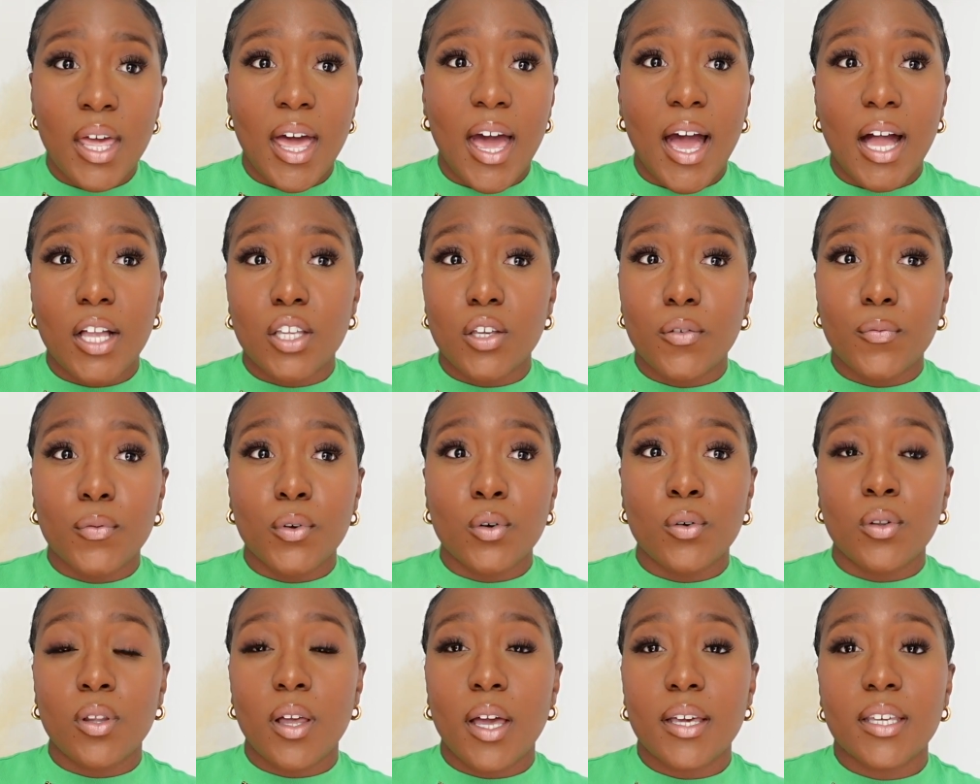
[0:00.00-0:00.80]
And you
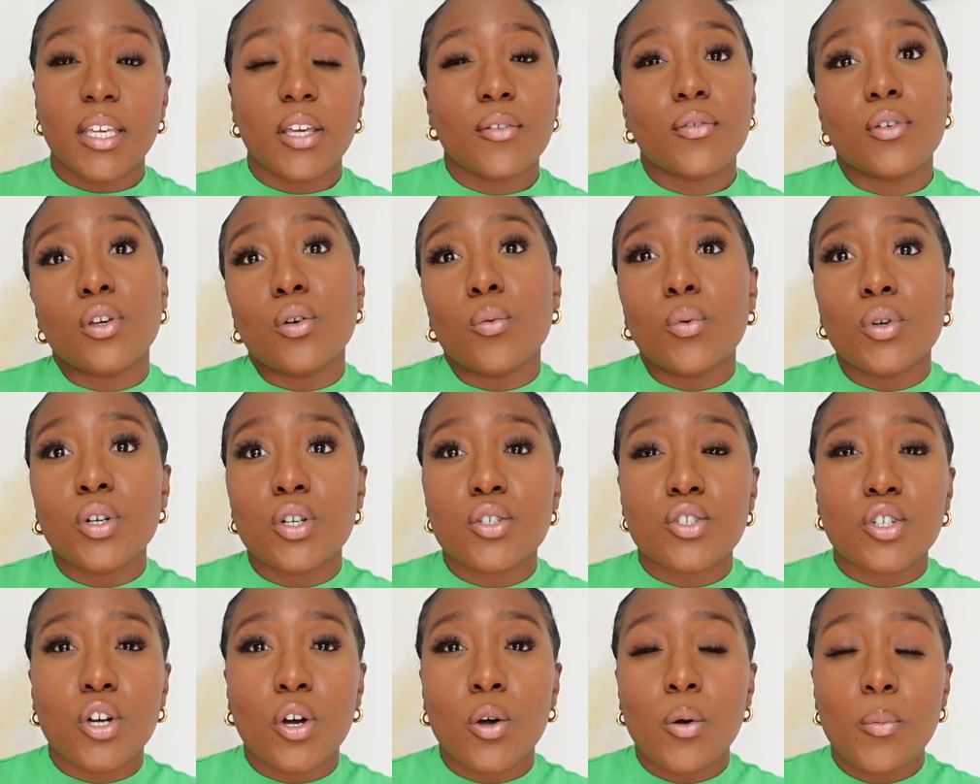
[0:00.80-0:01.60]
feel like if you want a
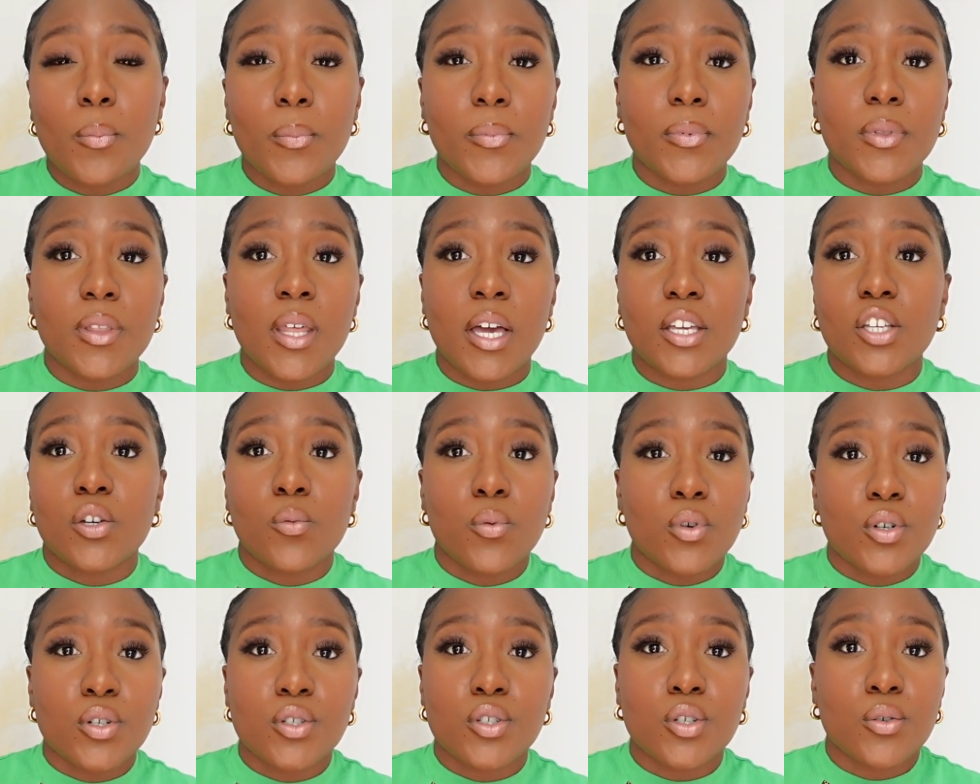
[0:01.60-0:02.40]
job that you
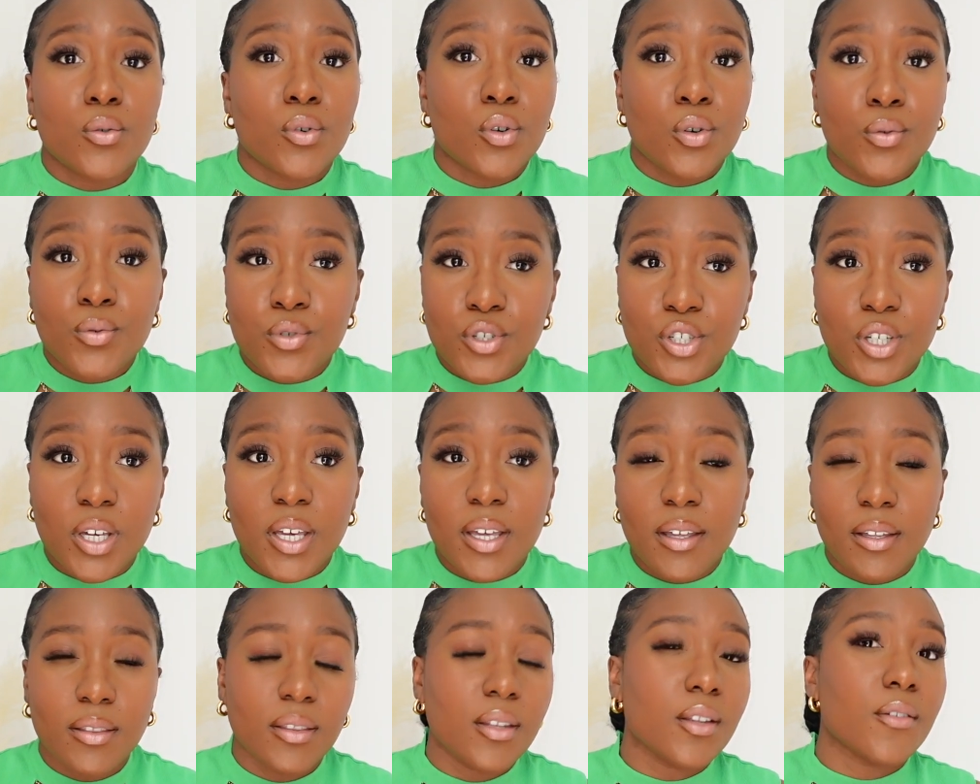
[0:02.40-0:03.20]
want to do cool shit,
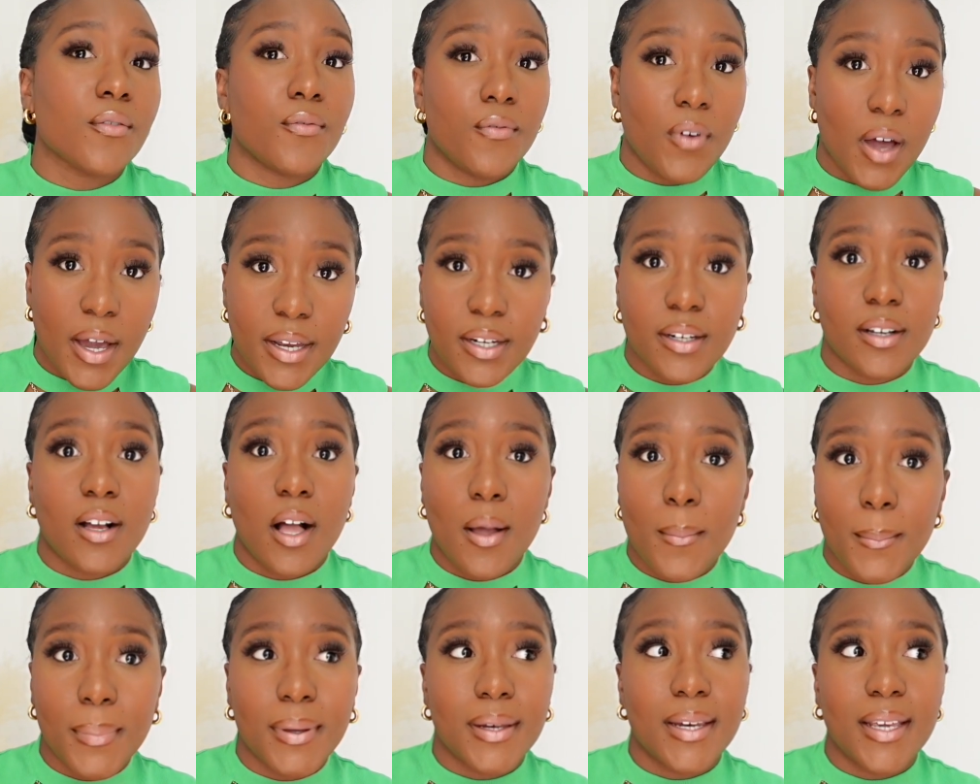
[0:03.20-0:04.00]
find a
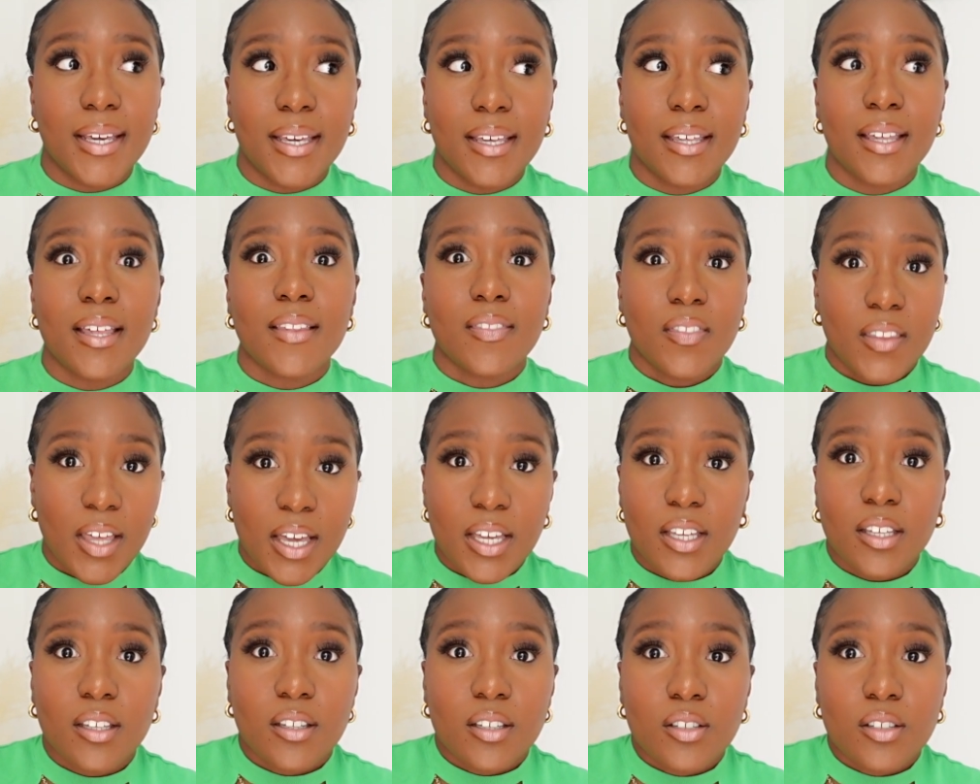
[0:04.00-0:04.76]
company that